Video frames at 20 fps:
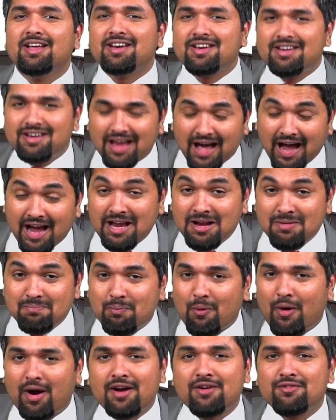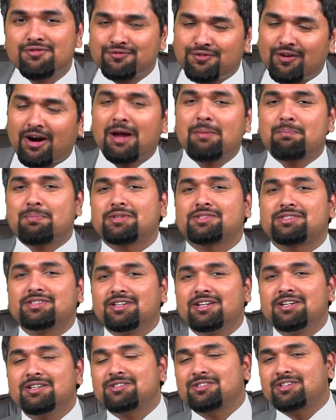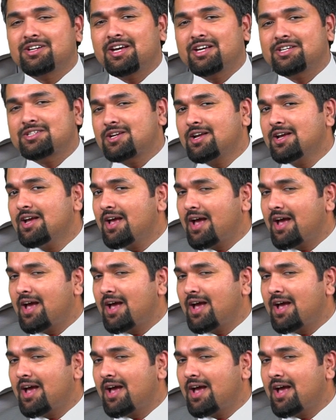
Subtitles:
9.5% interest,